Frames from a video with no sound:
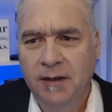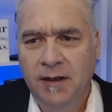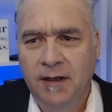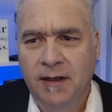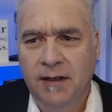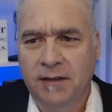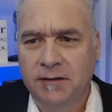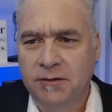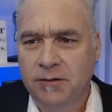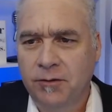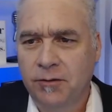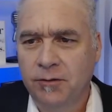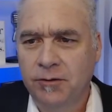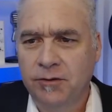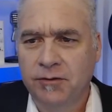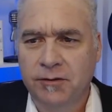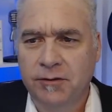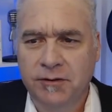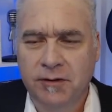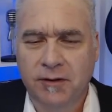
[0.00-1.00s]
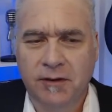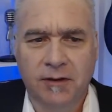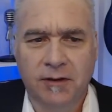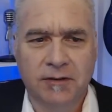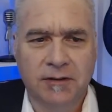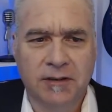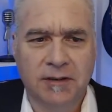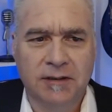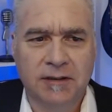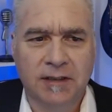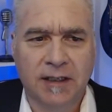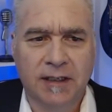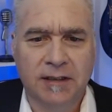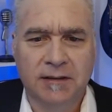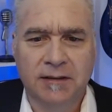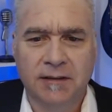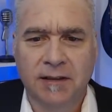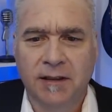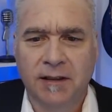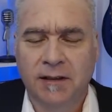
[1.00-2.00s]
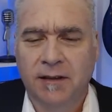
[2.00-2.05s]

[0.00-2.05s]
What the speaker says: and it's crucial to their success,